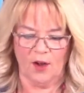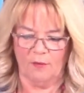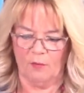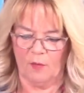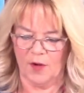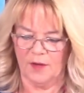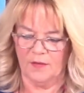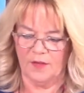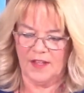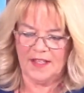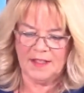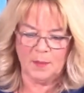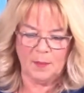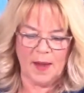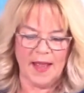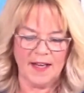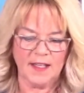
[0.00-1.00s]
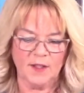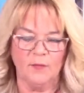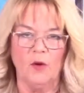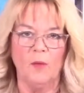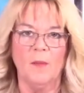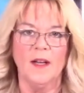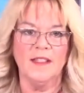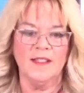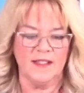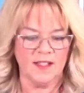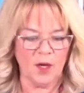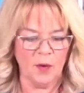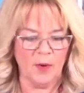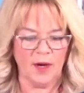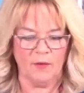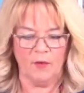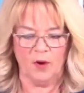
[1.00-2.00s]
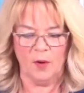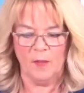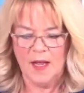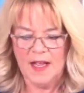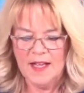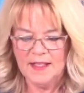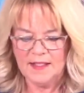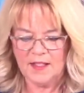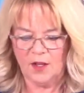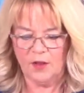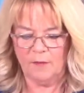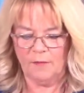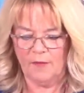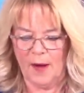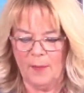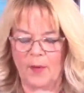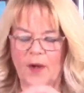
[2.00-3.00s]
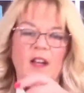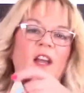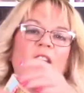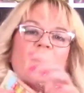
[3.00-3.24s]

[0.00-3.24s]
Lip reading: one of these bags for my sewing room. So the fabric I've